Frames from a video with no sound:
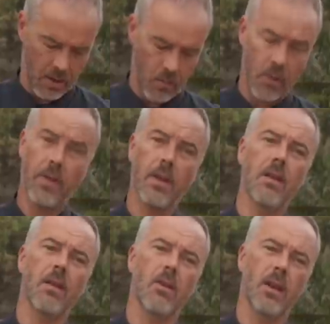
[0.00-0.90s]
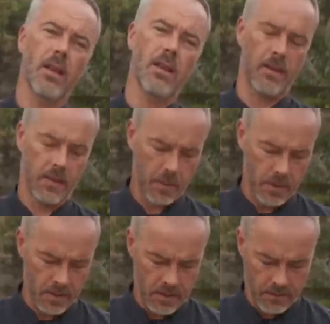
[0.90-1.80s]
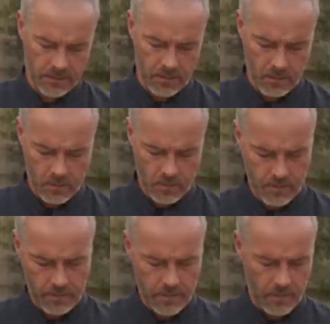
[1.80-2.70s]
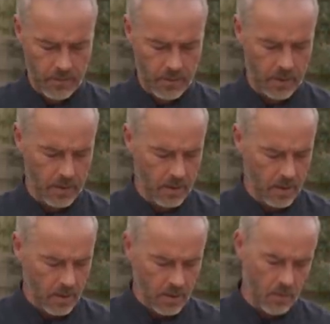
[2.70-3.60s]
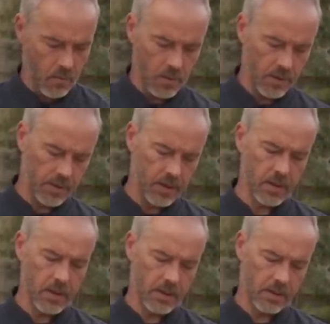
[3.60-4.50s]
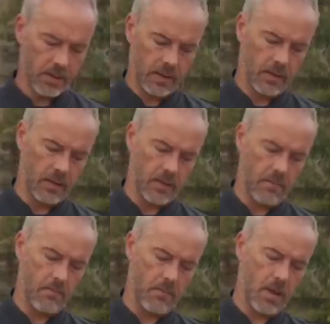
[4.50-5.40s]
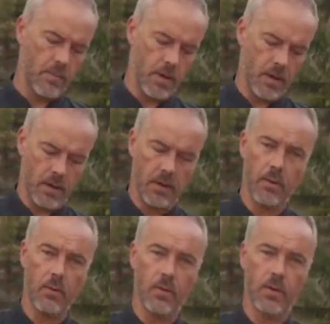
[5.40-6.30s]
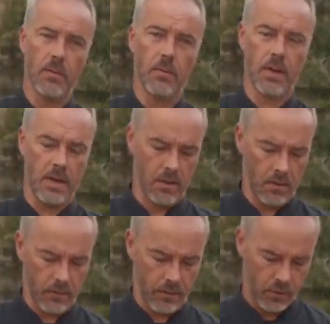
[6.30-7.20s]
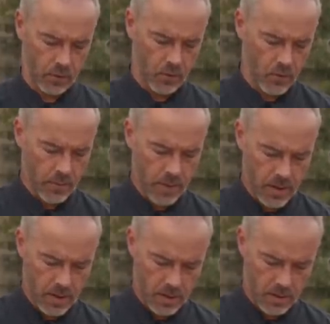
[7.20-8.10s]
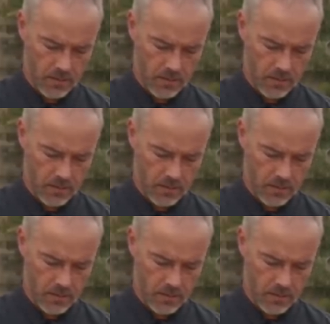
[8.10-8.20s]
one thing directly, Espen, if you want to sell this, maybe include some kind of shoulder bag.